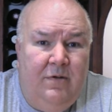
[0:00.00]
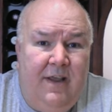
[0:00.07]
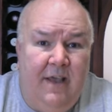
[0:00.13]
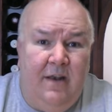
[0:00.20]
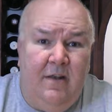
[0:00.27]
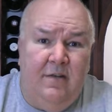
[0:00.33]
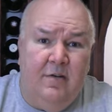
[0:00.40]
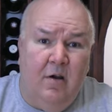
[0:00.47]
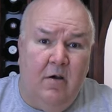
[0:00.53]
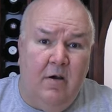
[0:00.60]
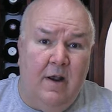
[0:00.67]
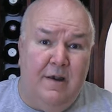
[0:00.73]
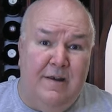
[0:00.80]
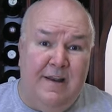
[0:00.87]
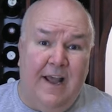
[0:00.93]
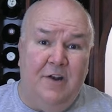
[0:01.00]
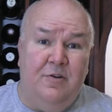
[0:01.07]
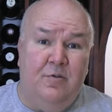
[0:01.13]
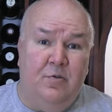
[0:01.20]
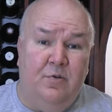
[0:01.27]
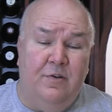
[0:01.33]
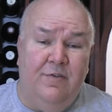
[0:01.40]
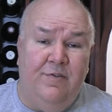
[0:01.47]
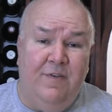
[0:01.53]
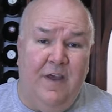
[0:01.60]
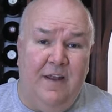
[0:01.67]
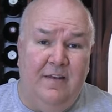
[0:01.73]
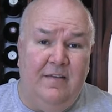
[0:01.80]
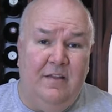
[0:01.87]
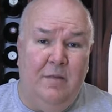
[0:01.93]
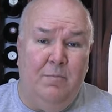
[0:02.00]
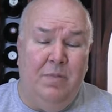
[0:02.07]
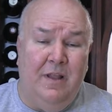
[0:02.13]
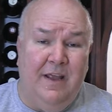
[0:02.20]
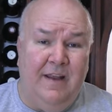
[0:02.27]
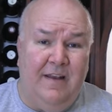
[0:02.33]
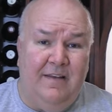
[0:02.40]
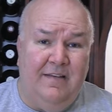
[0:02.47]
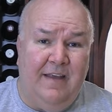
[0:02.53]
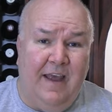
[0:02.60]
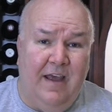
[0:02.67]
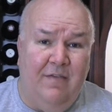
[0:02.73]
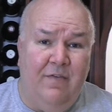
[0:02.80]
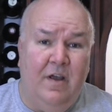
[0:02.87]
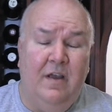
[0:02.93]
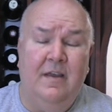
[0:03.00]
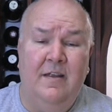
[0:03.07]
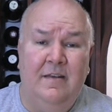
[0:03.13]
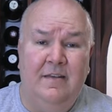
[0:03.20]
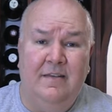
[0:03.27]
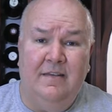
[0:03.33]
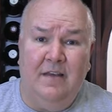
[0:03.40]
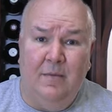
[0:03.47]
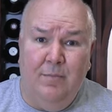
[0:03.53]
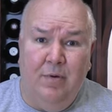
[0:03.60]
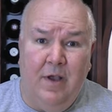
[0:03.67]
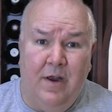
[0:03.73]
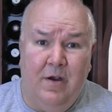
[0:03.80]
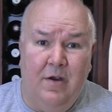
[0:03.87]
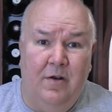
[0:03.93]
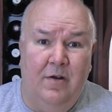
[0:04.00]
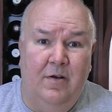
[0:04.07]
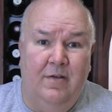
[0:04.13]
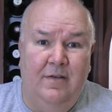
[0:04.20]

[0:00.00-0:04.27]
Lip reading: tannins are a natural defense that plants have against some predators.